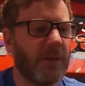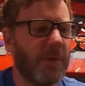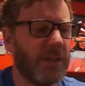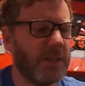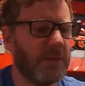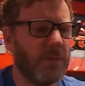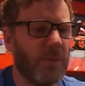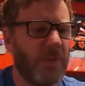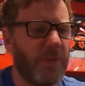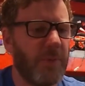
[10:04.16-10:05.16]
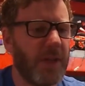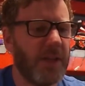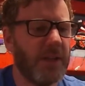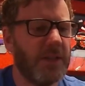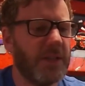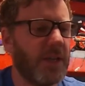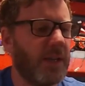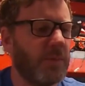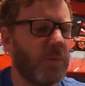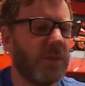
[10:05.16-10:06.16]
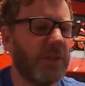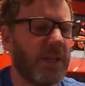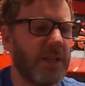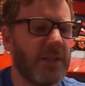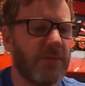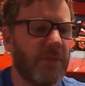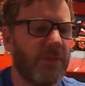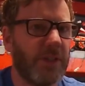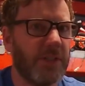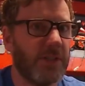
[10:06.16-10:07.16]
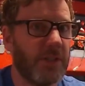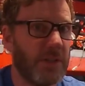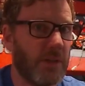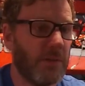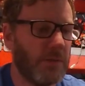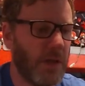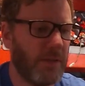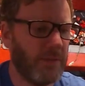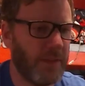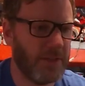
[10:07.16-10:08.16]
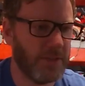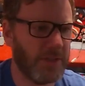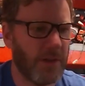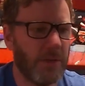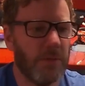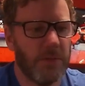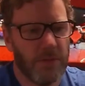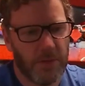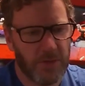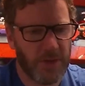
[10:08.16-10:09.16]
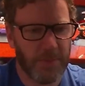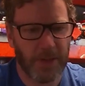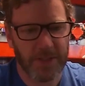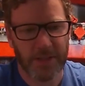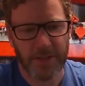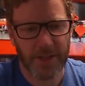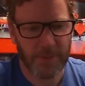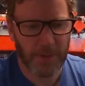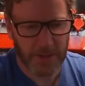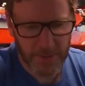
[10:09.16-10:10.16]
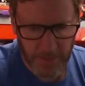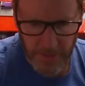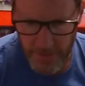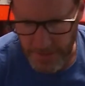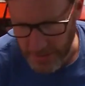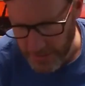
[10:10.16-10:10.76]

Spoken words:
gearbox. One speed and one is reverse. So yeah, they just go straight back down to the gearbox where it is